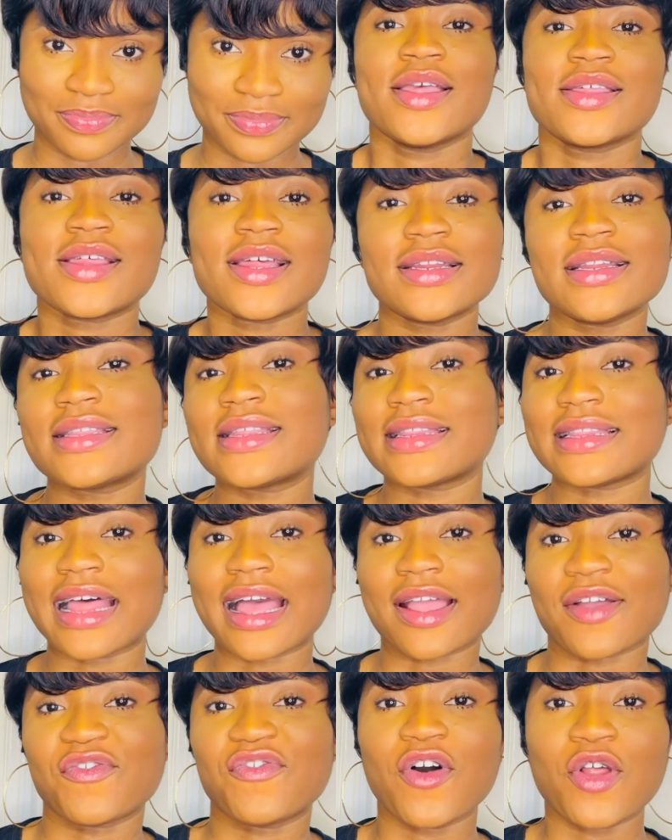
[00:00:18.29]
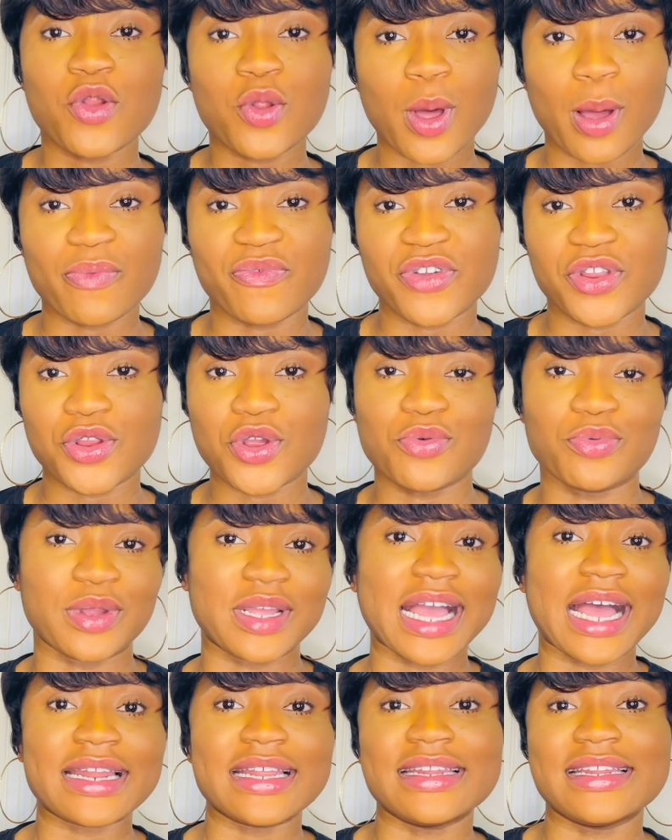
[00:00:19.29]
So this is like a follow-up video
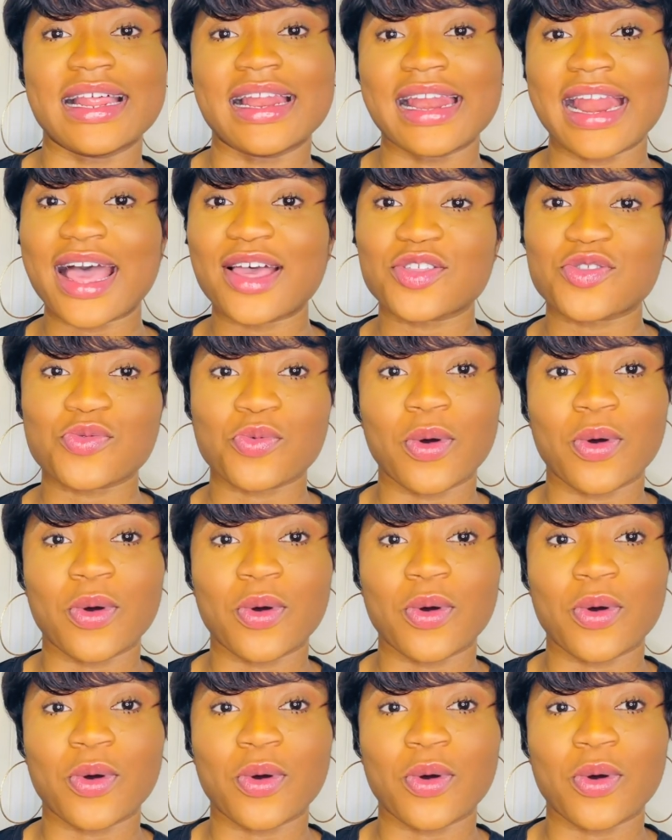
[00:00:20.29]
regarding the last